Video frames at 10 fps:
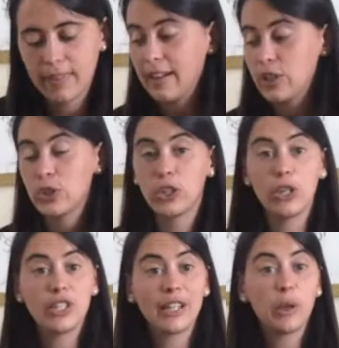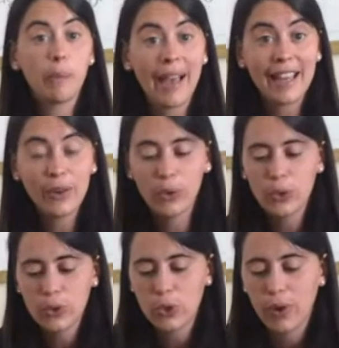And you're using your pen or
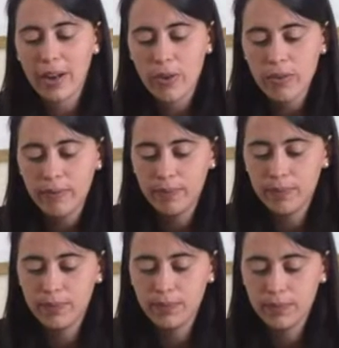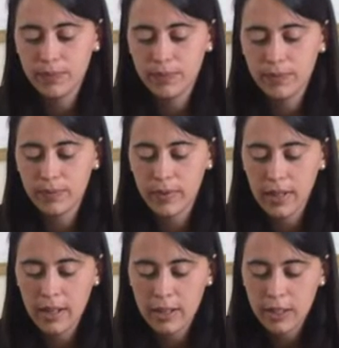your crayon,
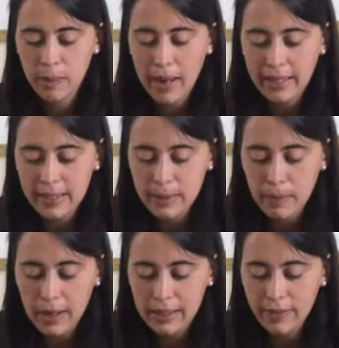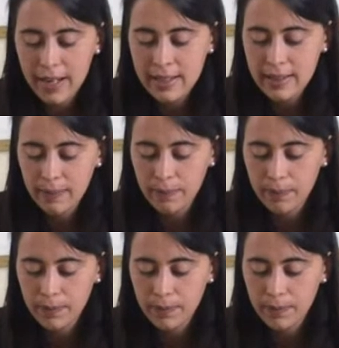you make a smiley face.